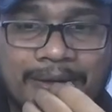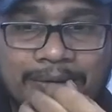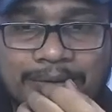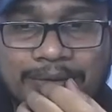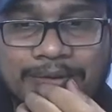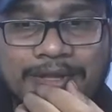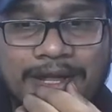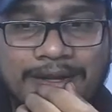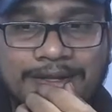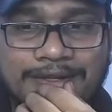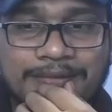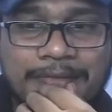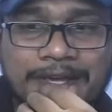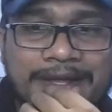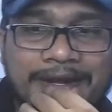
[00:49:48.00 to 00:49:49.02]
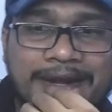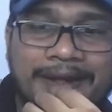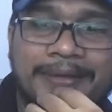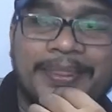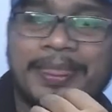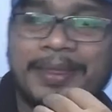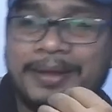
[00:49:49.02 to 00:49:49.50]
Rudanand Bear,
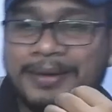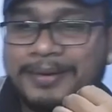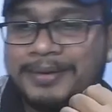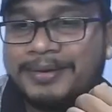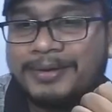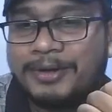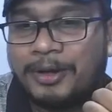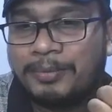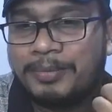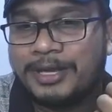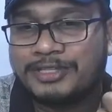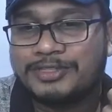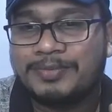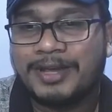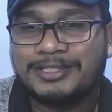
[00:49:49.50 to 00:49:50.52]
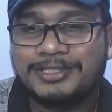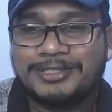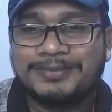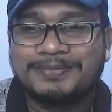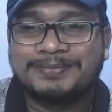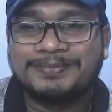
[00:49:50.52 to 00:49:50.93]
obvious batch.